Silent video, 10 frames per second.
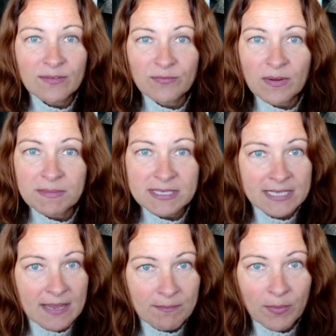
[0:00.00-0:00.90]
from the
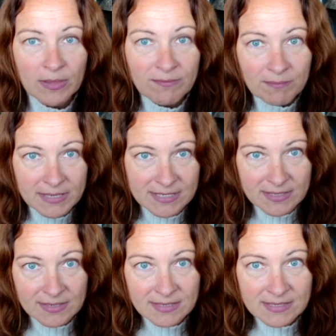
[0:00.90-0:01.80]
same bowl of
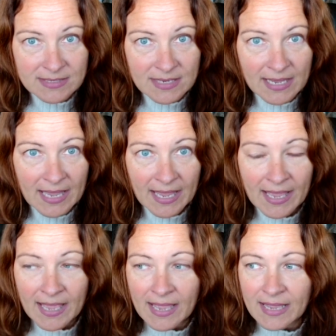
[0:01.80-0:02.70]
mussels
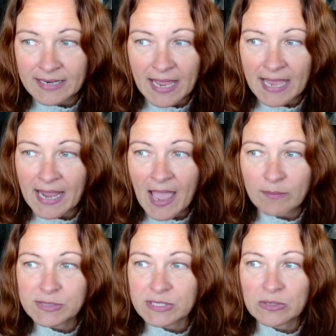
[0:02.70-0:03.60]
and had
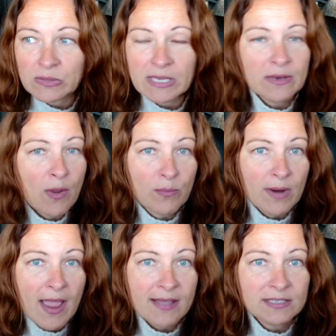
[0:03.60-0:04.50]
absolutely no
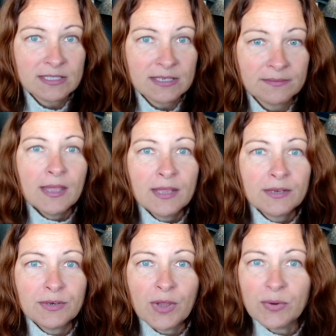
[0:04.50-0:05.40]
reaction,
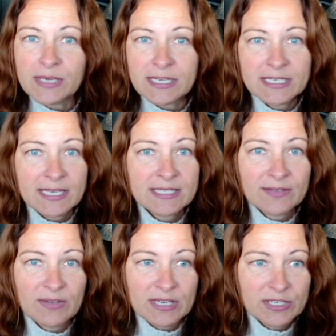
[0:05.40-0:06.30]
no
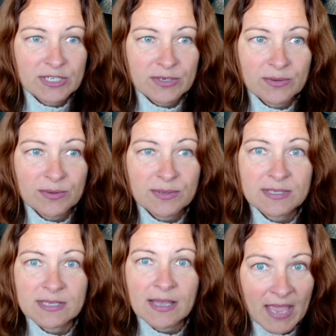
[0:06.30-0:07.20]
digestive
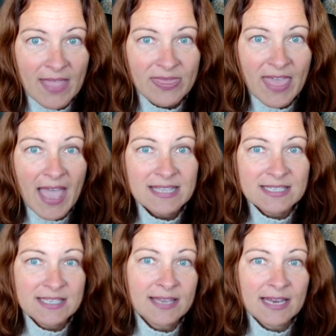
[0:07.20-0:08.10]
issues. And
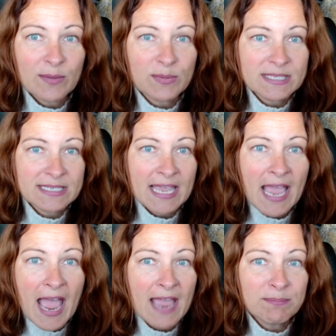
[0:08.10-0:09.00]
that Sunday was the
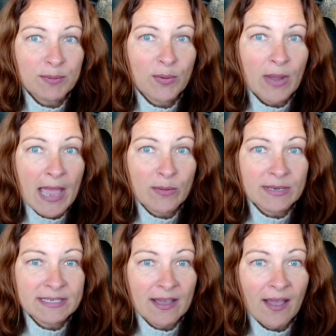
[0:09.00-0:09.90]
day I broke
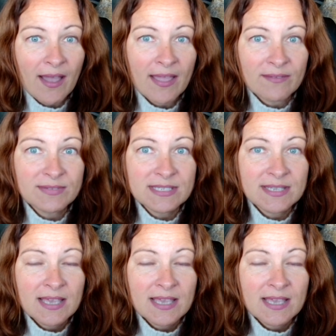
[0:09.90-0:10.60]
out into hives.